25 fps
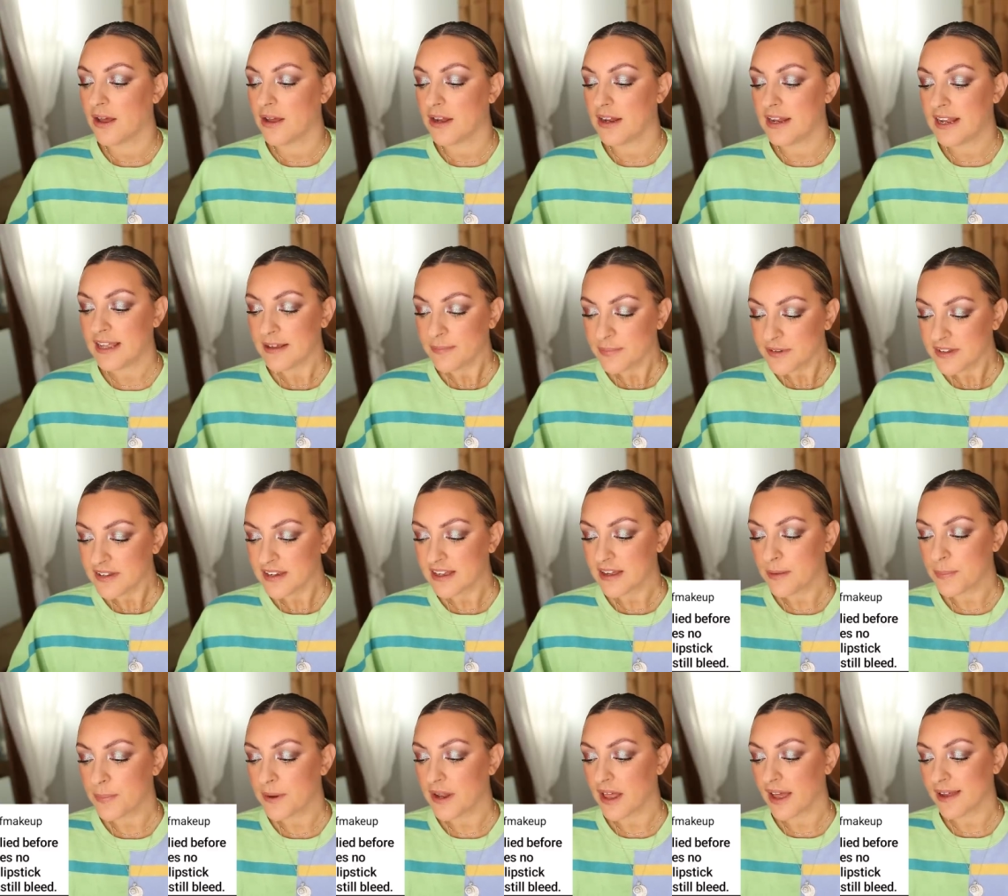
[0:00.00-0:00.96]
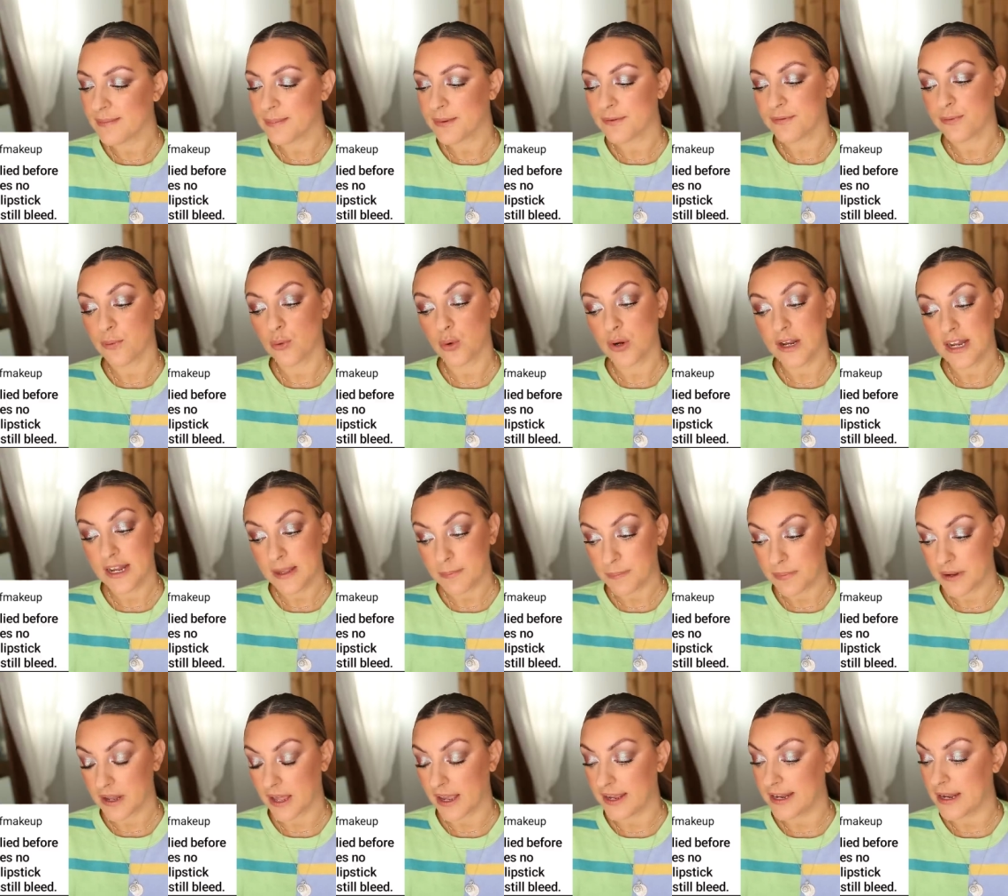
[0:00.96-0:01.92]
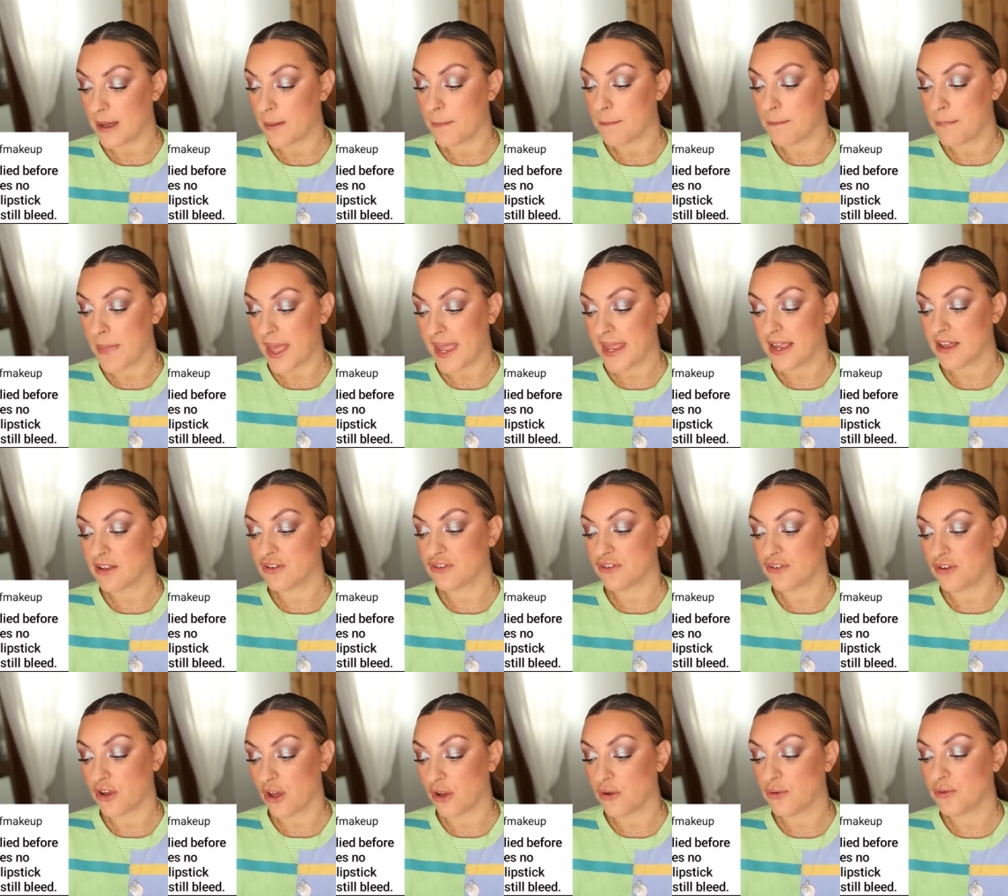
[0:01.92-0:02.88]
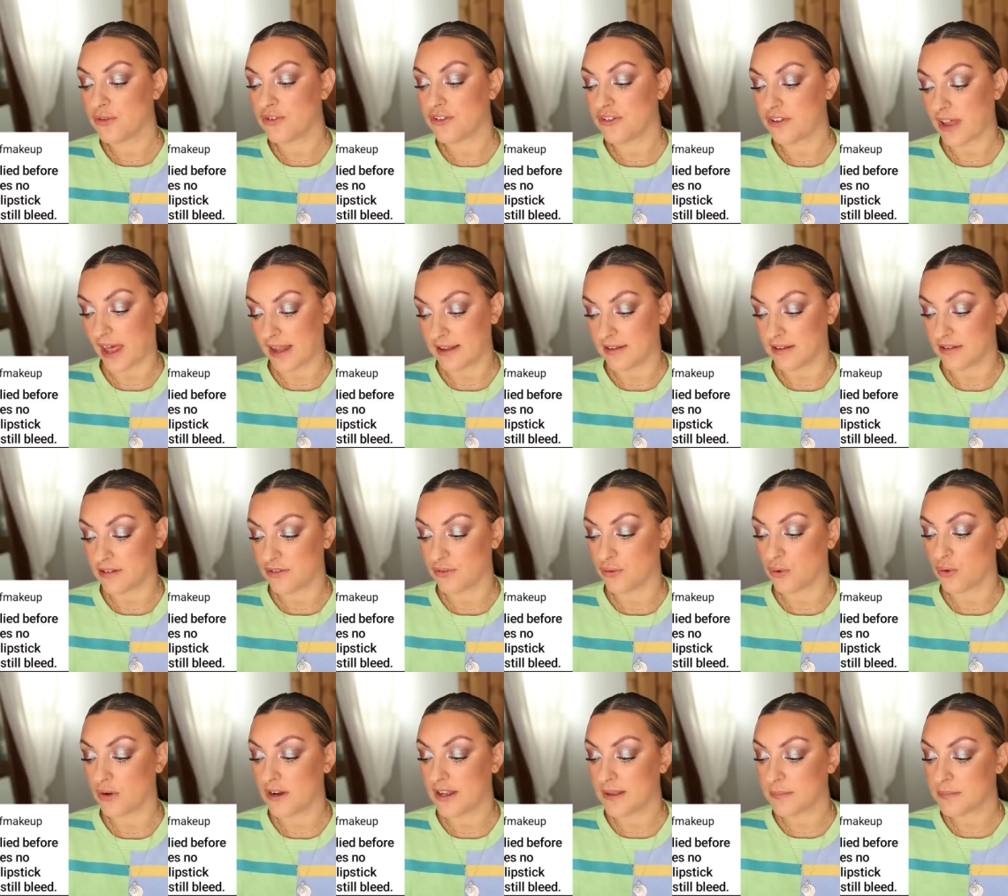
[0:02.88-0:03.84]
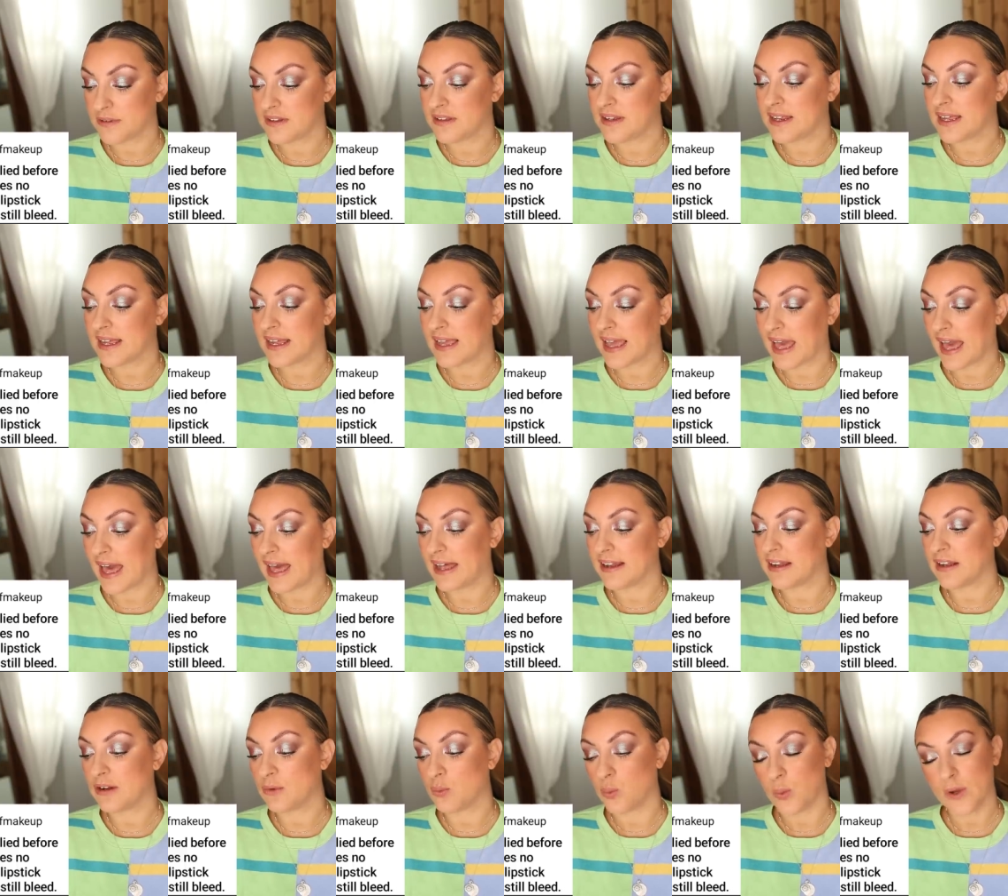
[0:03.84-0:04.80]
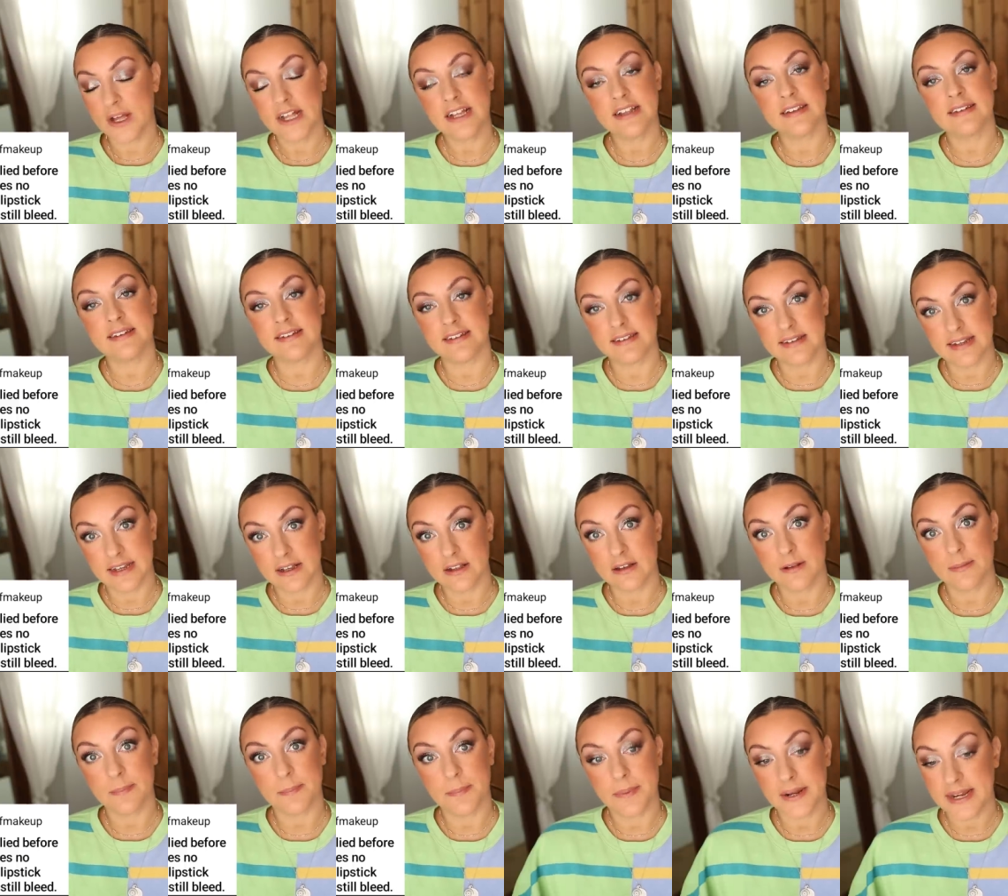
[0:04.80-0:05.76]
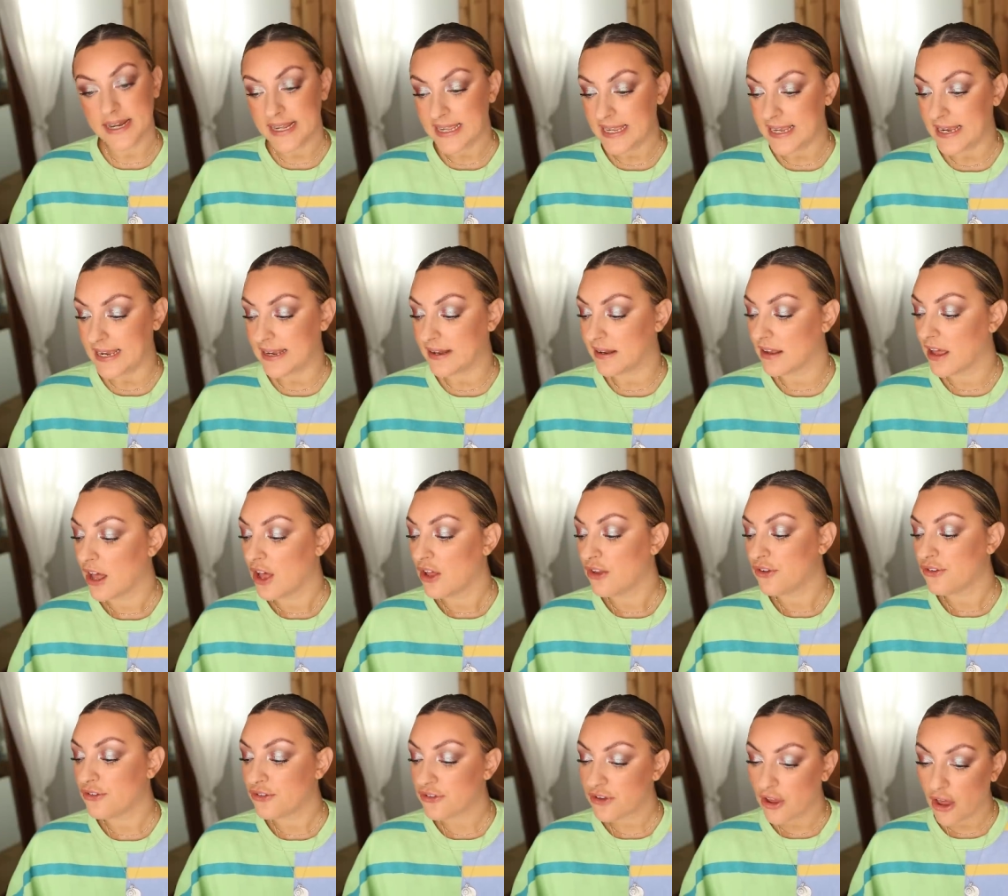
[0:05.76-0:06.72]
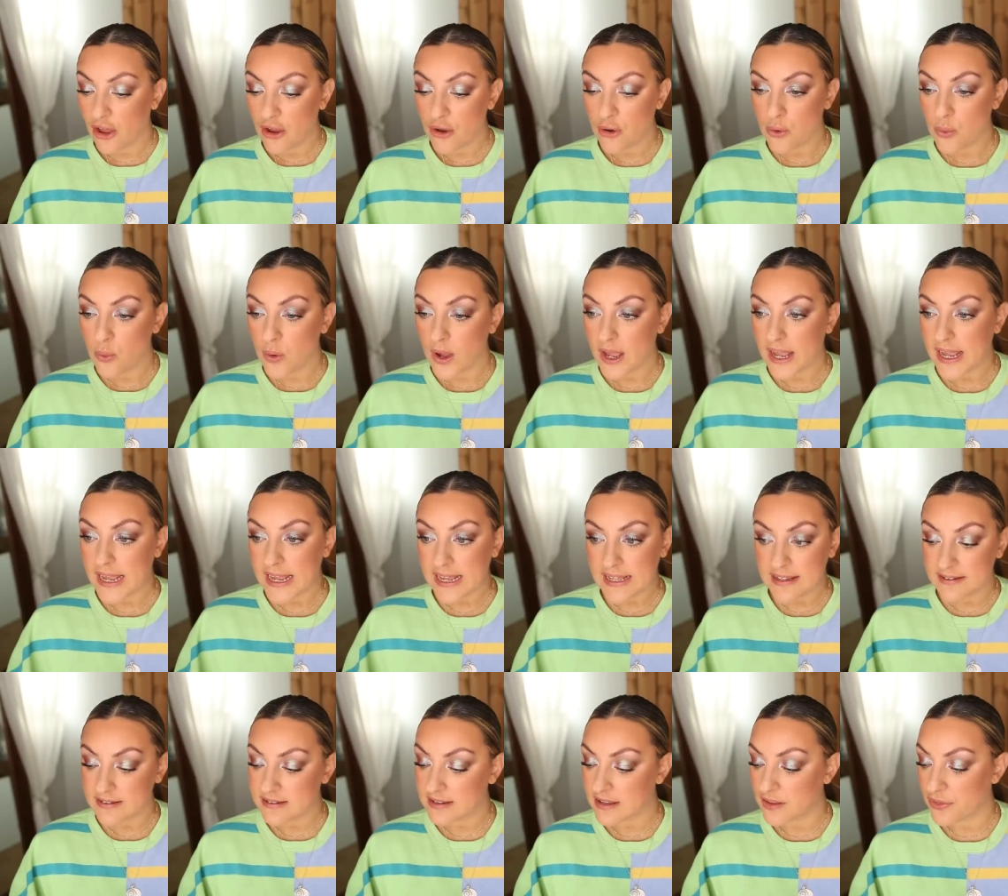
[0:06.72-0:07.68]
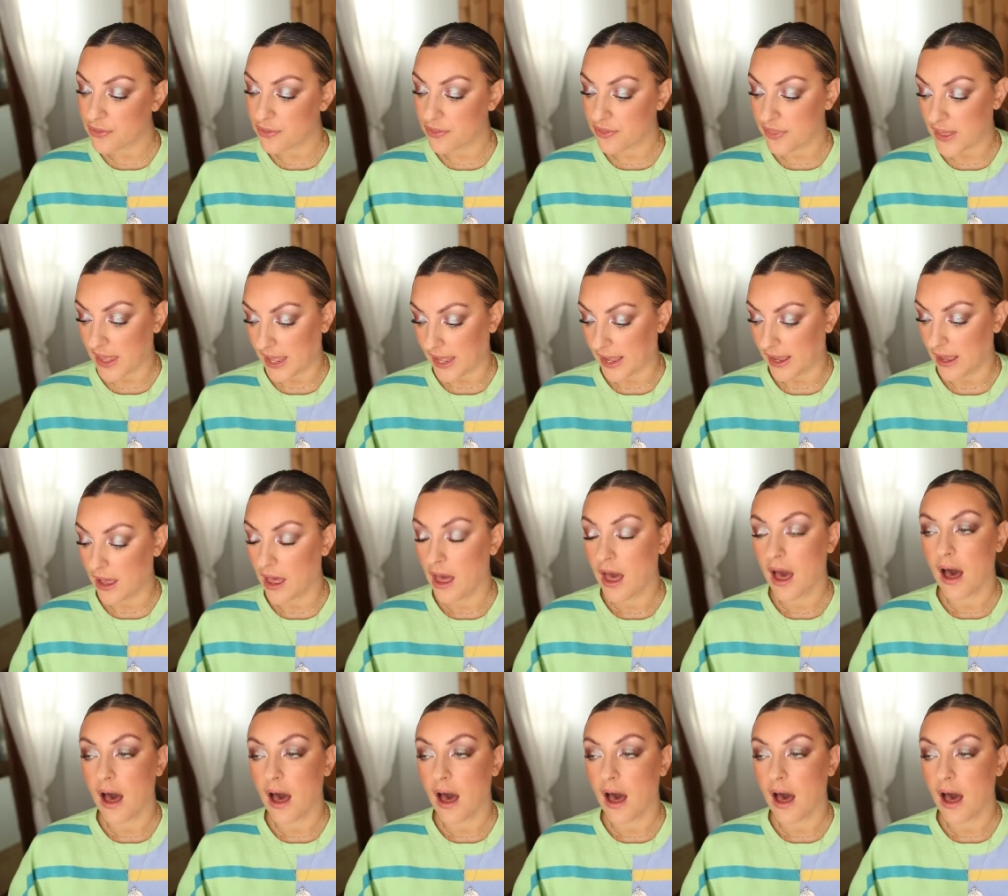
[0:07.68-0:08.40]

Lipstick applied before lip liner makes no sense. Your lipstick can and will still bleed. So here's the thing.